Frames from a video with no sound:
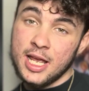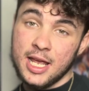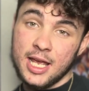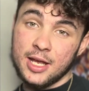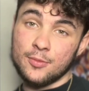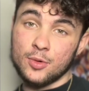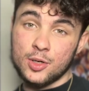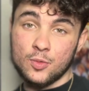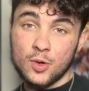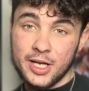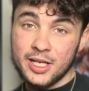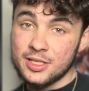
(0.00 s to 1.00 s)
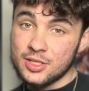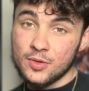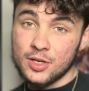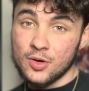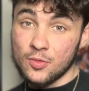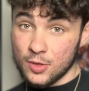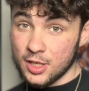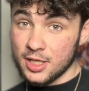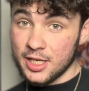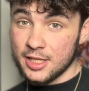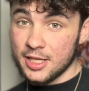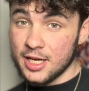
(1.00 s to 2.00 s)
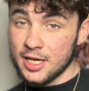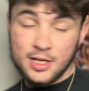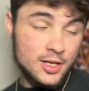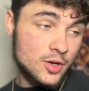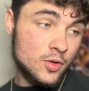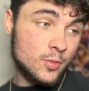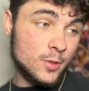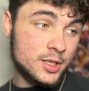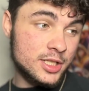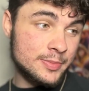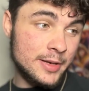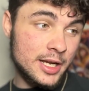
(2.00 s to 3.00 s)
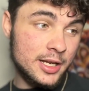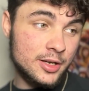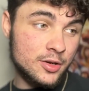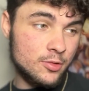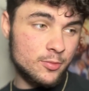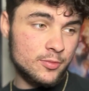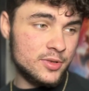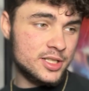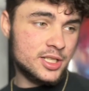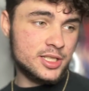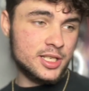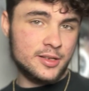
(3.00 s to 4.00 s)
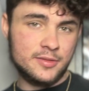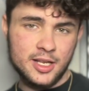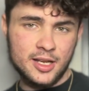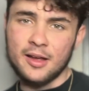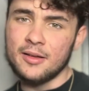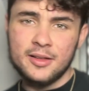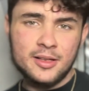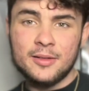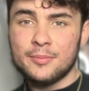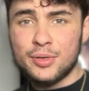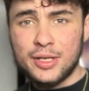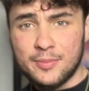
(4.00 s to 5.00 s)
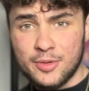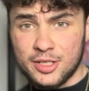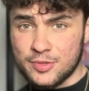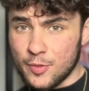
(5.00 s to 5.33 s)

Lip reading: and we're white, so it don't work like that, or we're Hispanic, or we just have, pretty much